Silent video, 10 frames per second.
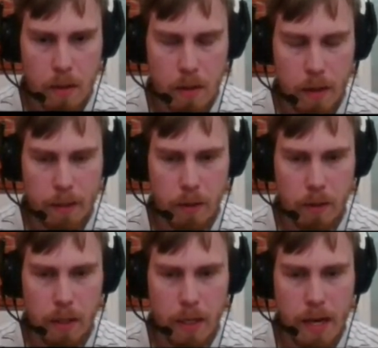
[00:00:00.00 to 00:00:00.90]

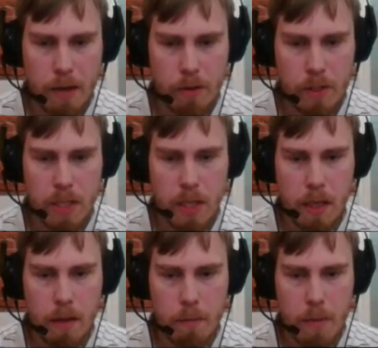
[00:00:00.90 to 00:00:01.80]
little inaccuracy.
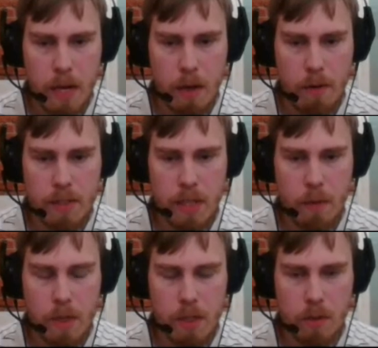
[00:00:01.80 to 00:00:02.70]
Black obviously
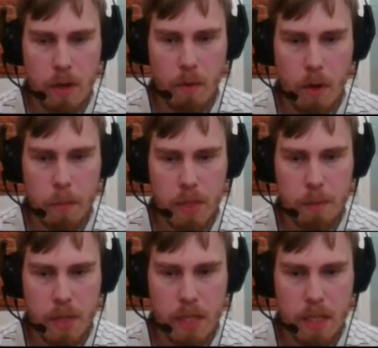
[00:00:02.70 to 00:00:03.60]
wants to develop his
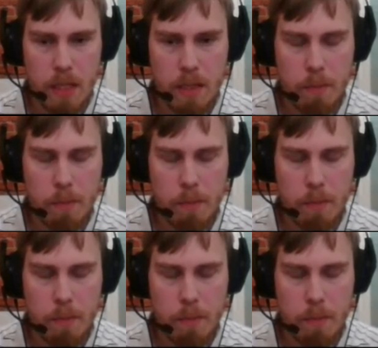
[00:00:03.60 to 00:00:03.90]
pieces,